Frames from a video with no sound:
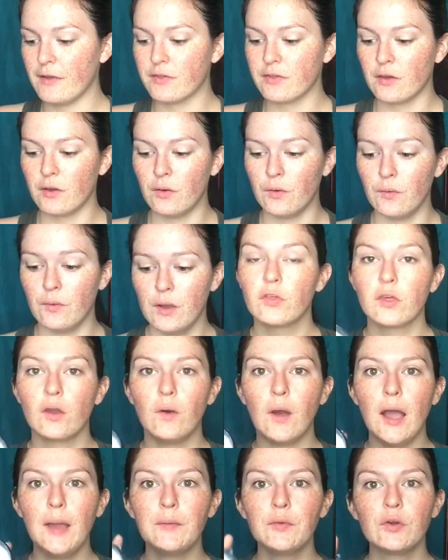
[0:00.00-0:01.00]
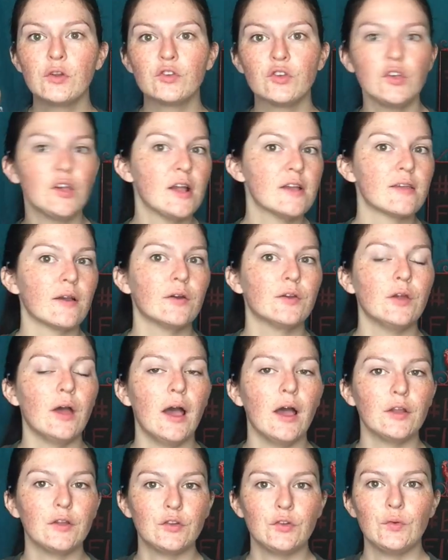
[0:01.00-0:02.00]
So I'm going to show you guys how
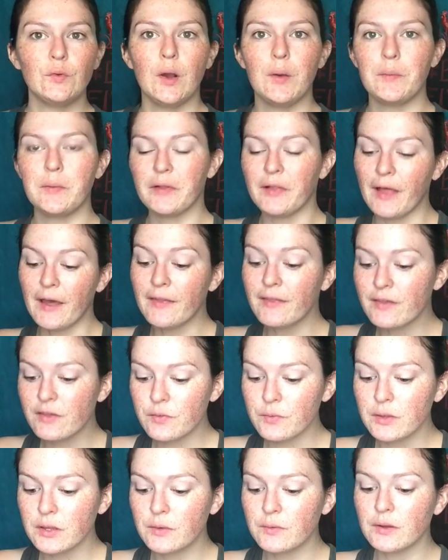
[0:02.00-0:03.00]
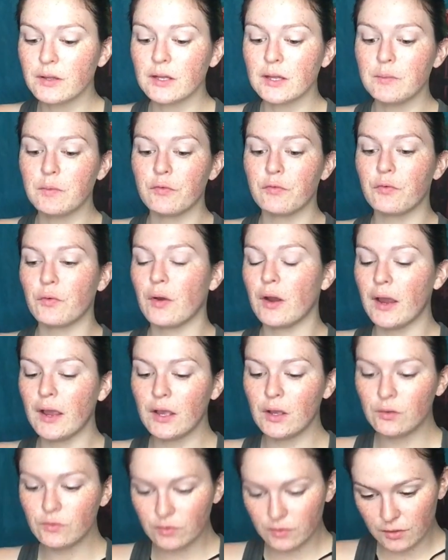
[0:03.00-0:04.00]
to apply this really quickly before I
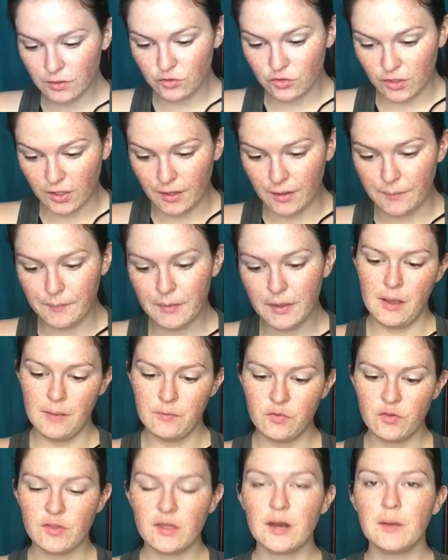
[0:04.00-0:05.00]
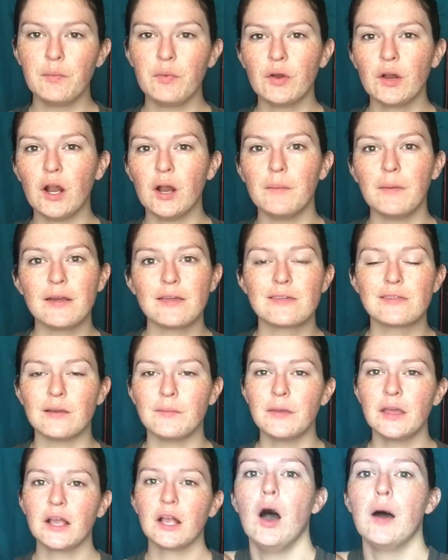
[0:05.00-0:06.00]
go to the gym. I'm just gonna put it on my
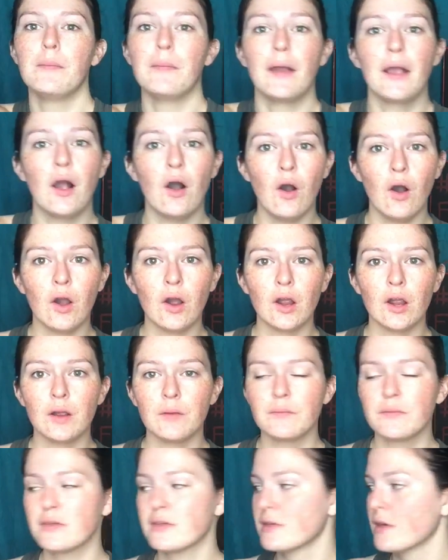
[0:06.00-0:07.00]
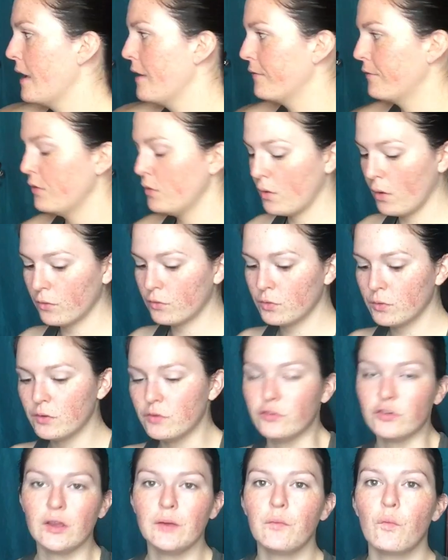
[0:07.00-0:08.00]
stomach, on my arms. If you go to a
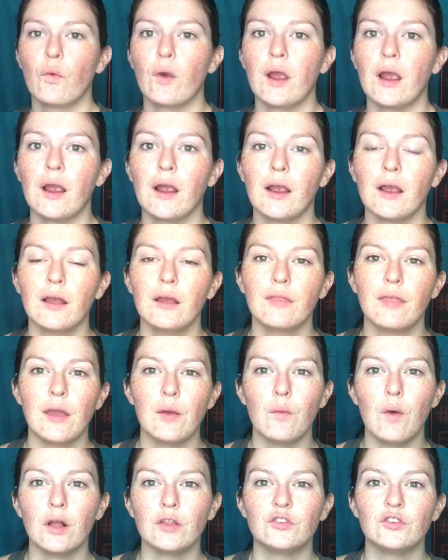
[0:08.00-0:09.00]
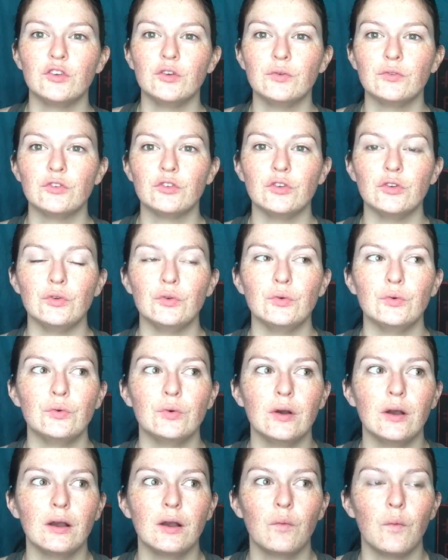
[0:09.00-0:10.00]
gym where they want you
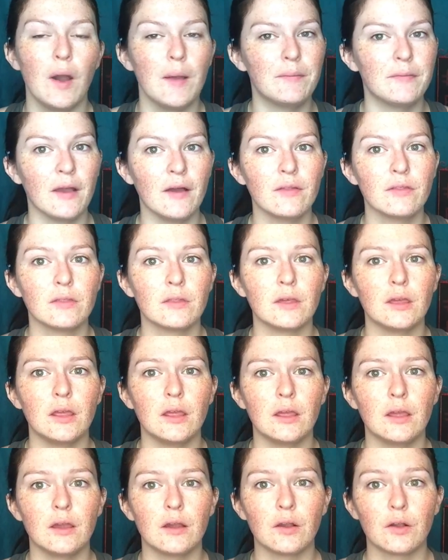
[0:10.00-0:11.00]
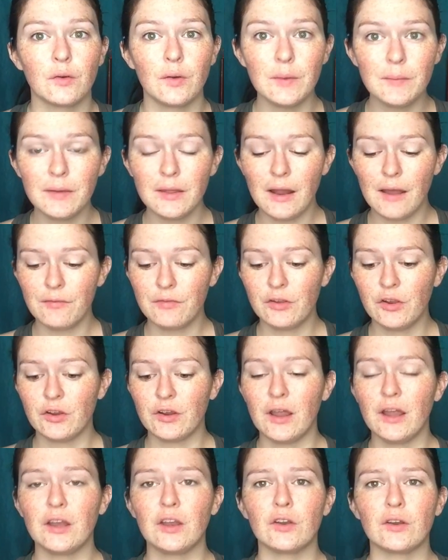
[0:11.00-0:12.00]
to wipe down the equipment after you're
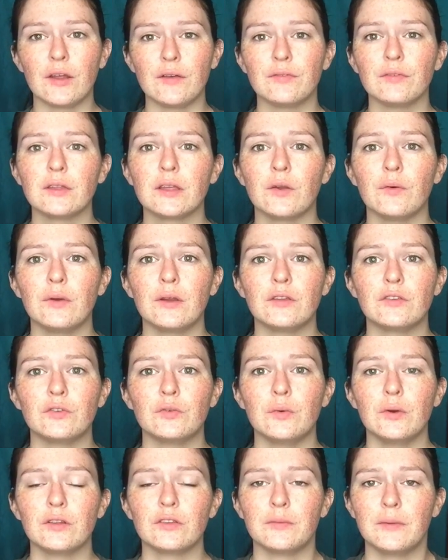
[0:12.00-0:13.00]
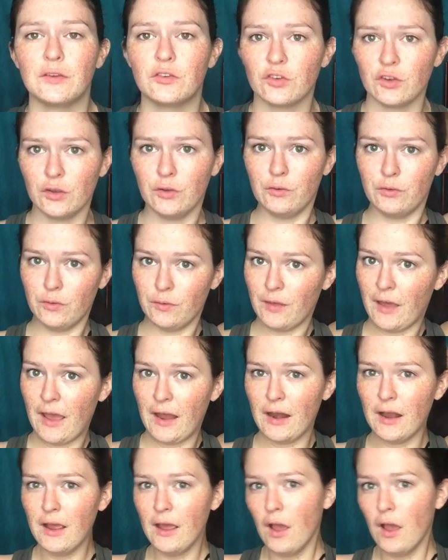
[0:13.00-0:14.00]
done, you're definitely going to want to make sure you do that.